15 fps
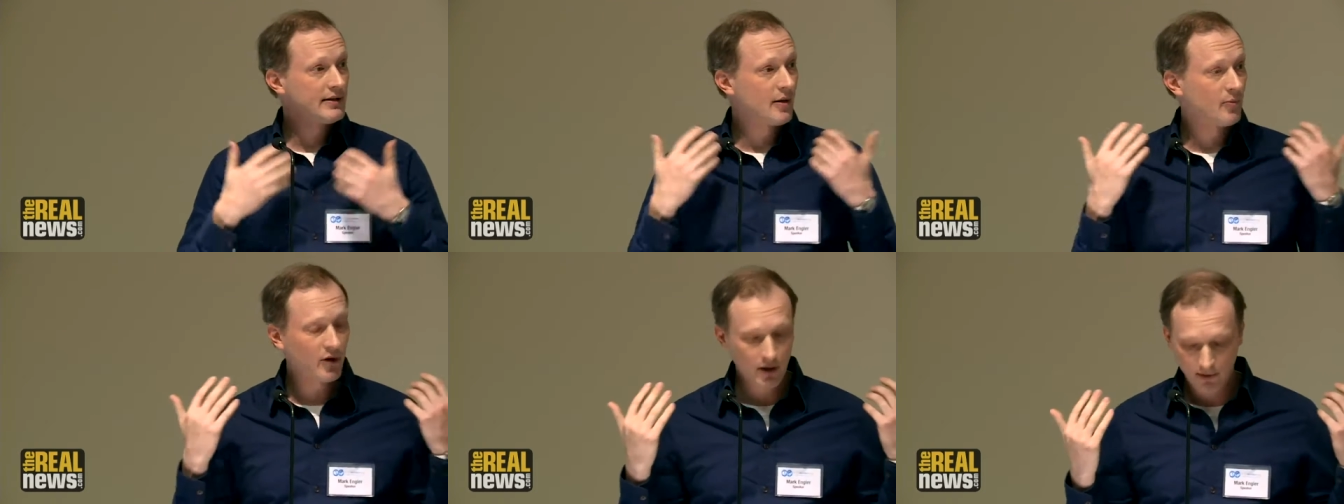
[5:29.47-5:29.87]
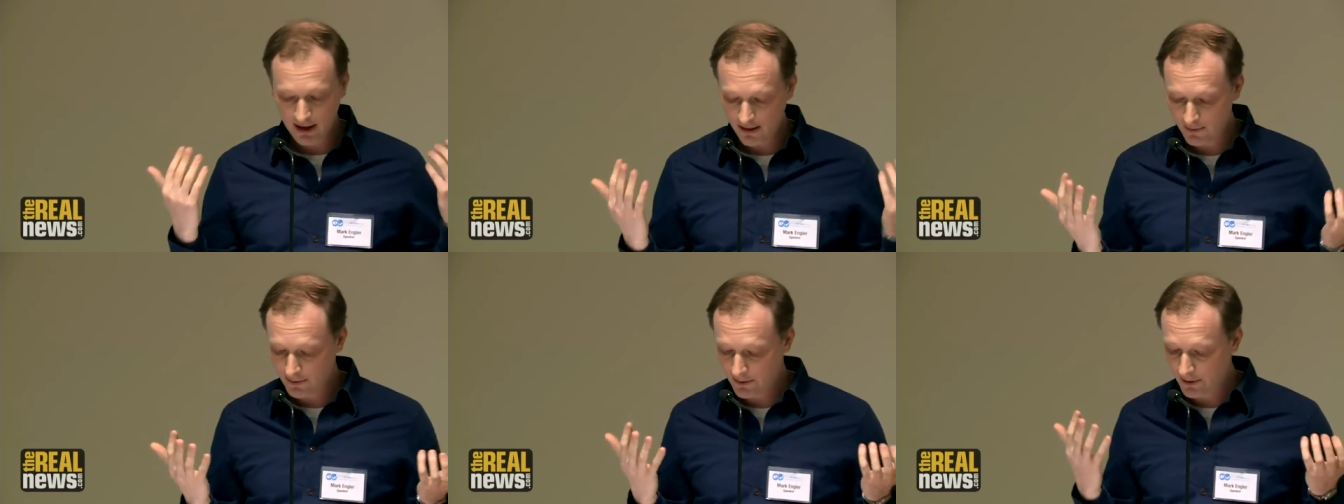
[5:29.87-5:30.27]
Somewhere
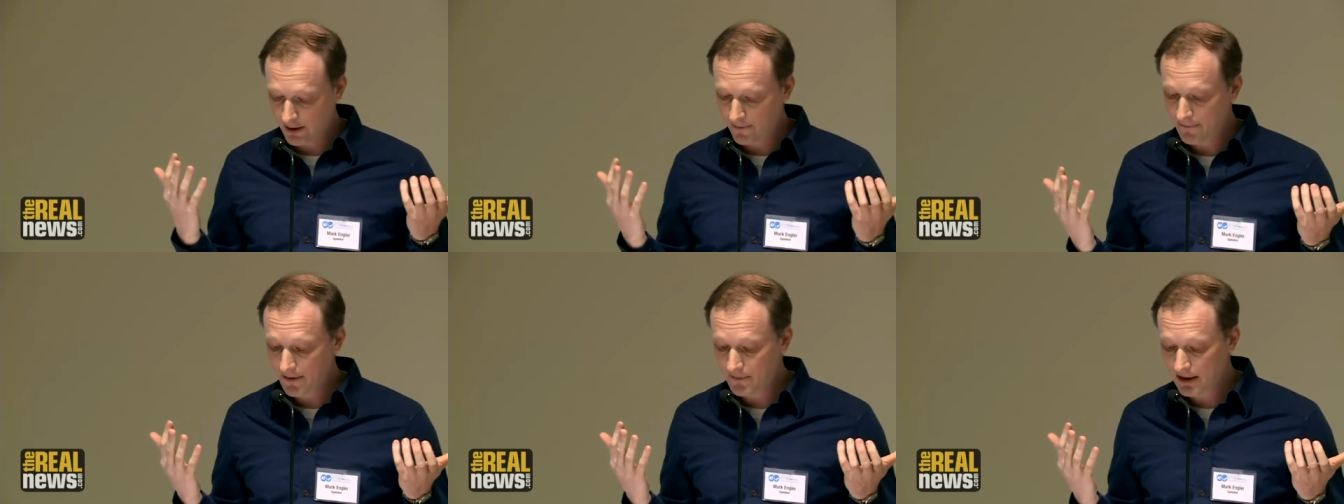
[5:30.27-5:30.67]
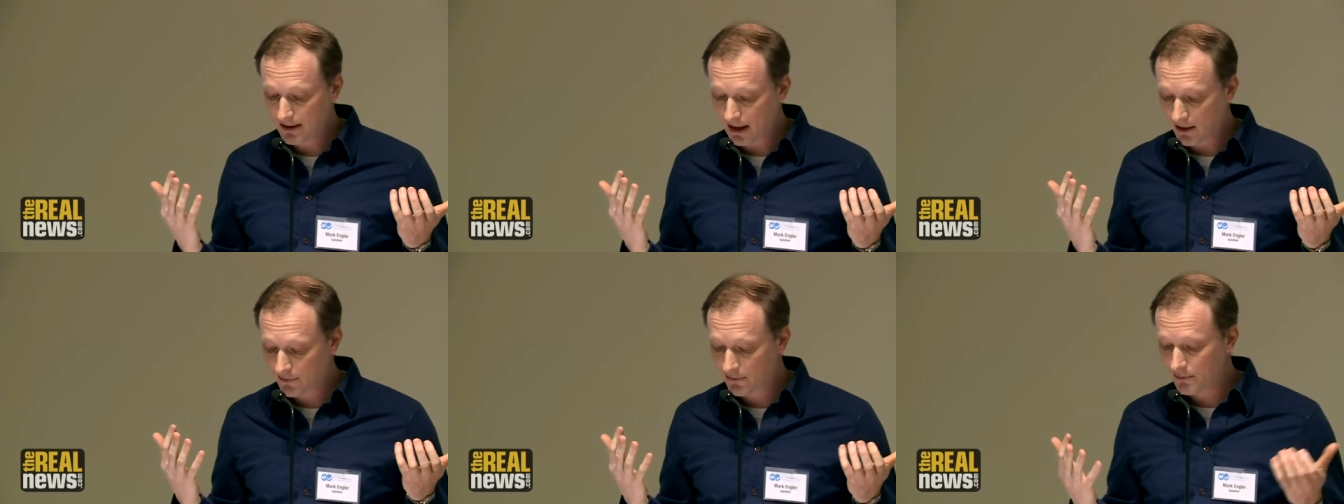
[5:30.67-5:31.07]
around
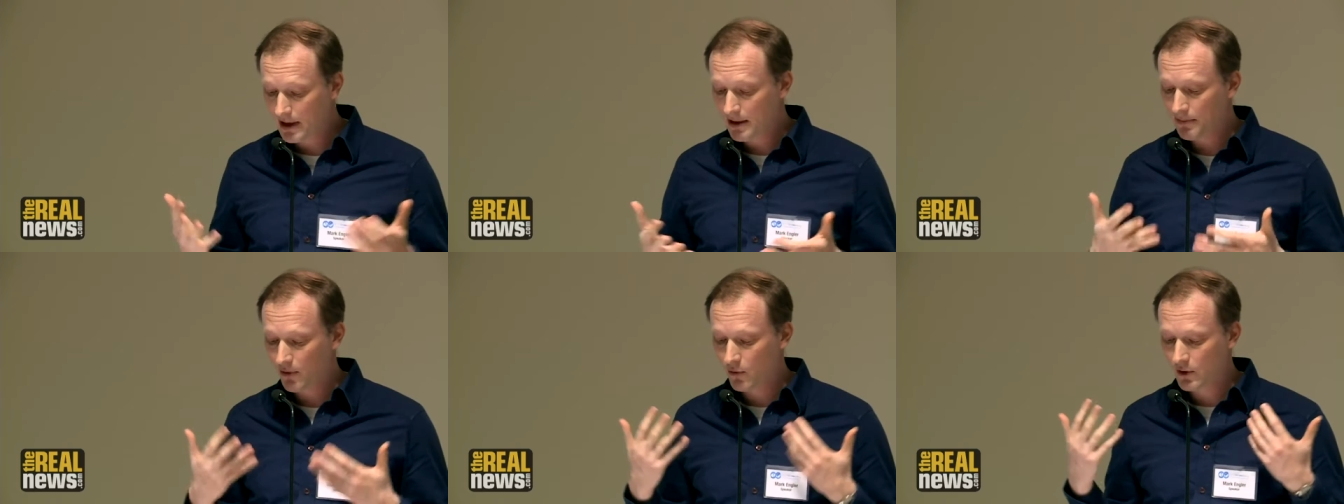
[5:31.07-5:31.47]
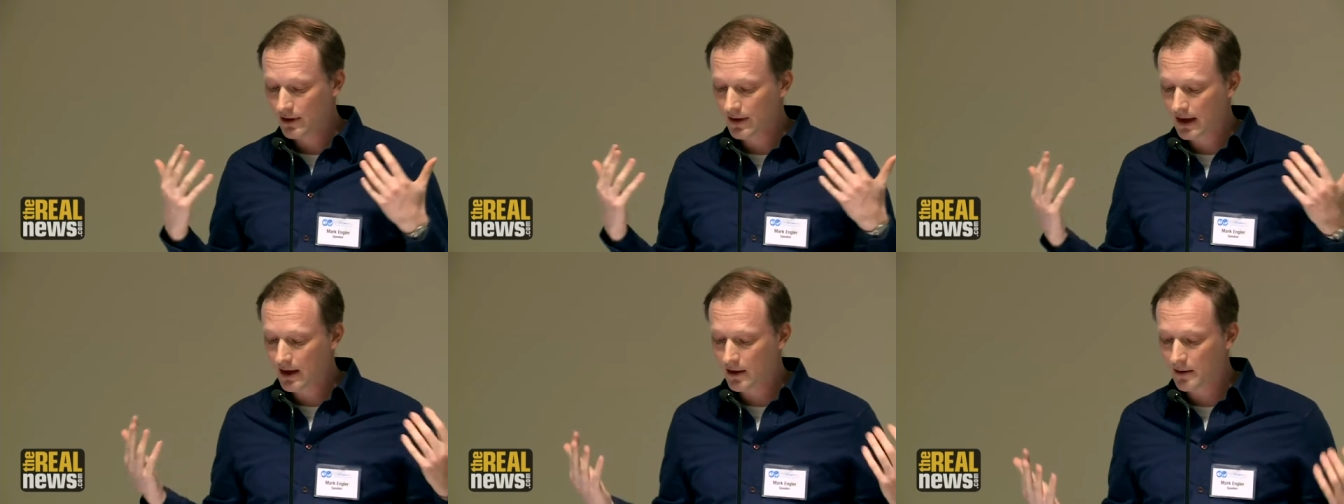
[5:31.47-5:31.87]
50,000 people were
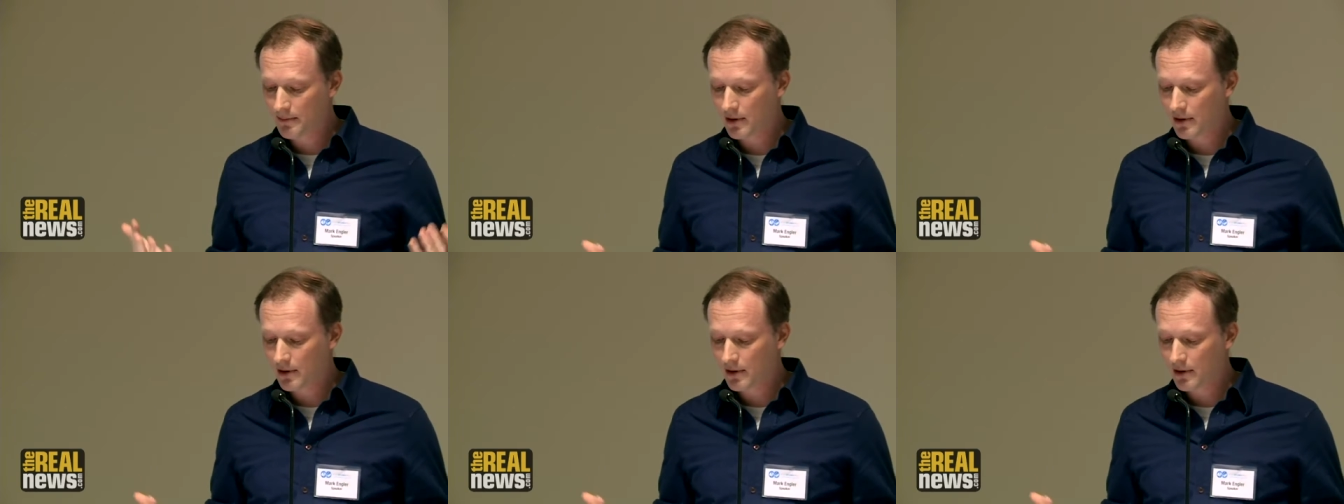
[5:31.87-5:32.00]
there.